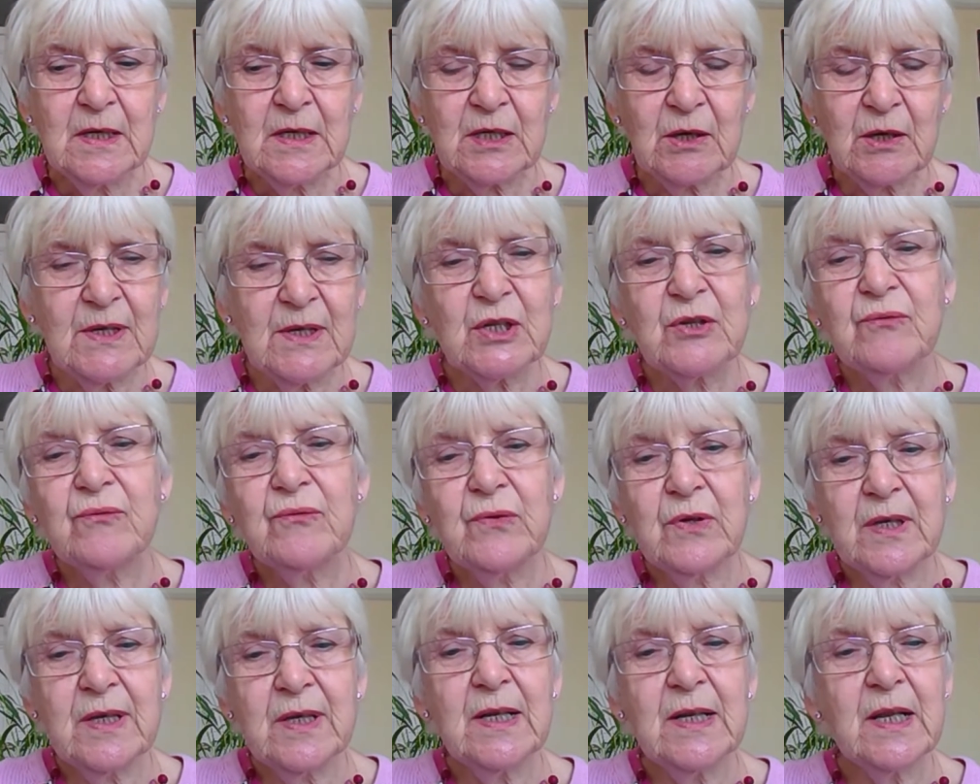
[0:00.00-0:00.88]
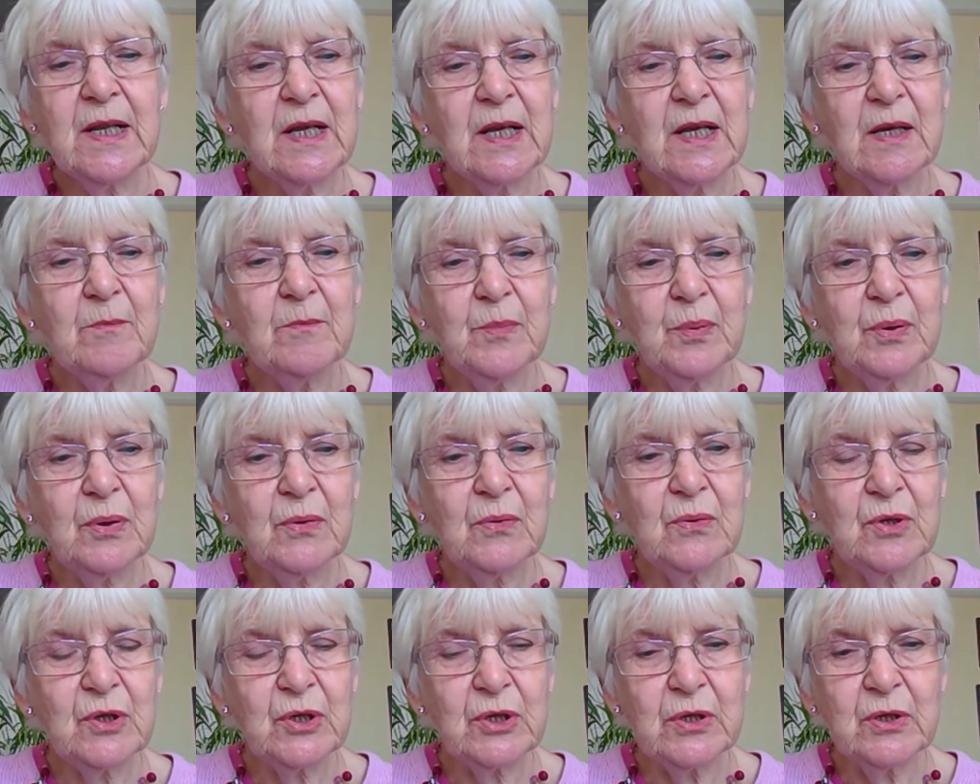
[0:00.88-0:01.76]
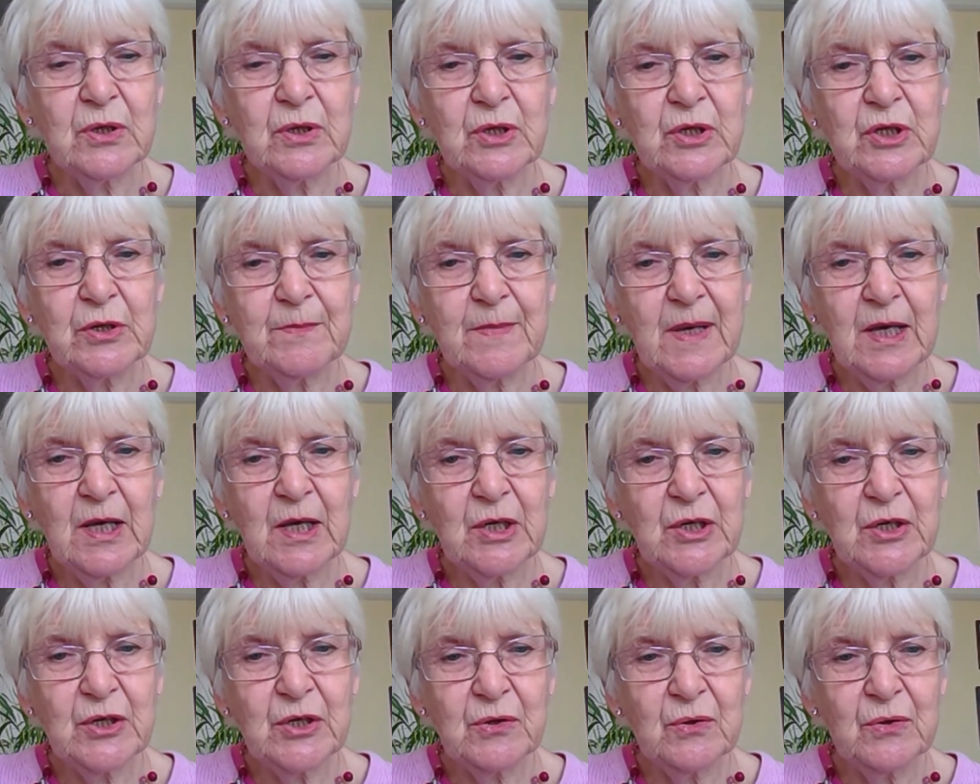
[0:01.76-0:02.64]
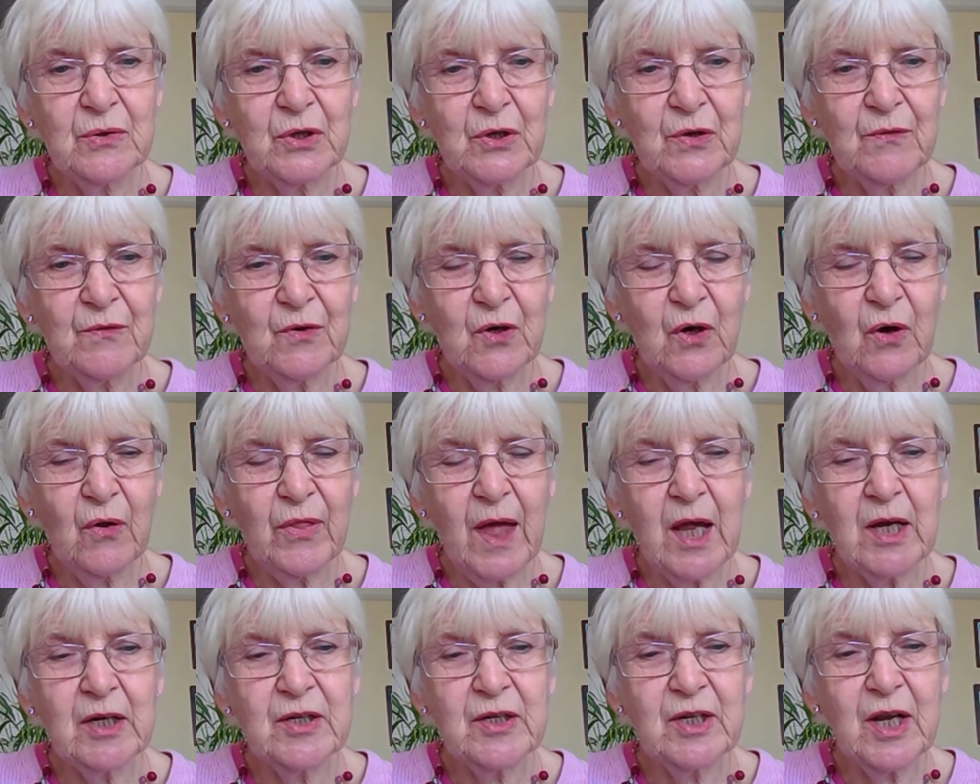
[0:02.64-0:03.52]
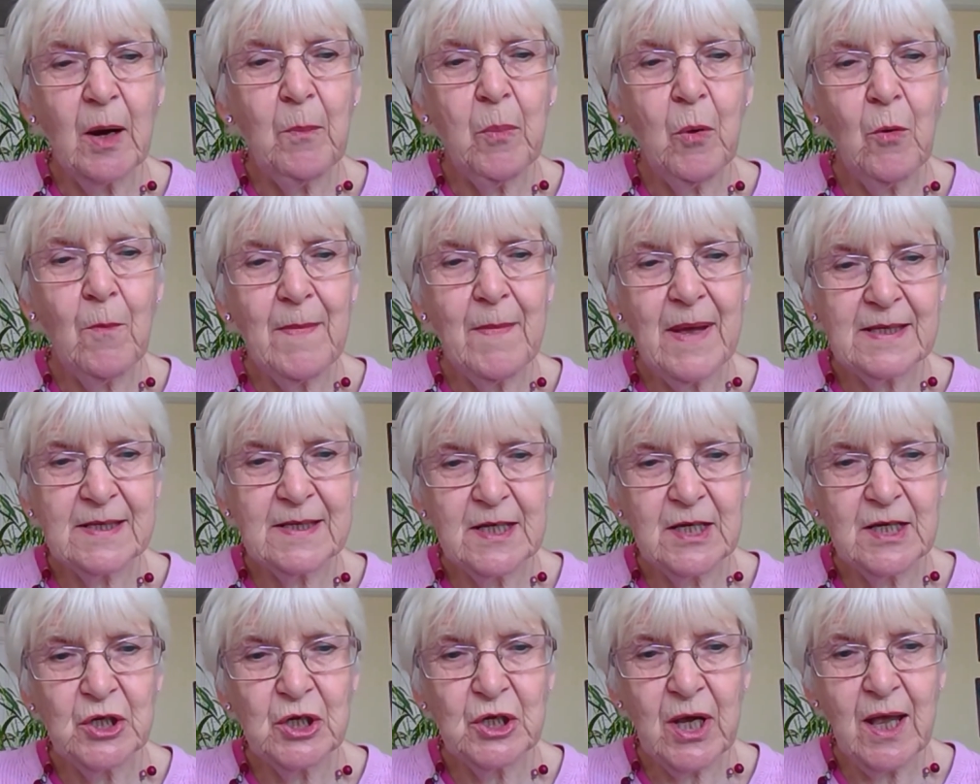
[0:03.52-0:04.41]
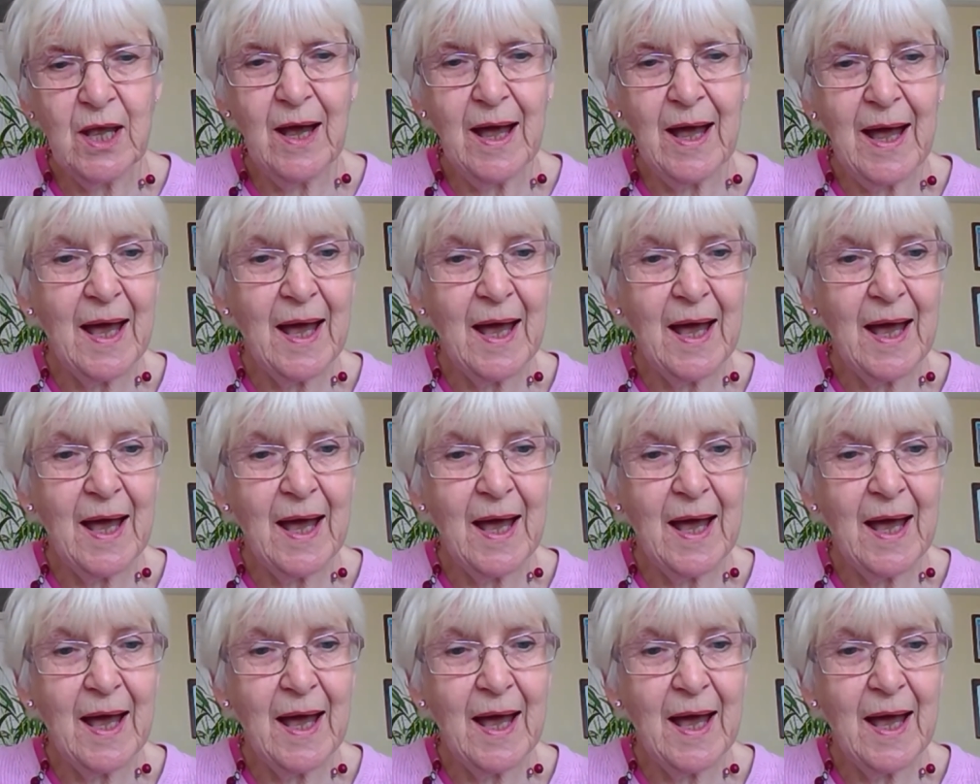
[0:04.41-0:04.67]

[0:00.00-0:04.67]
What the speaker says: So it's really important to make sure you've got that double message out.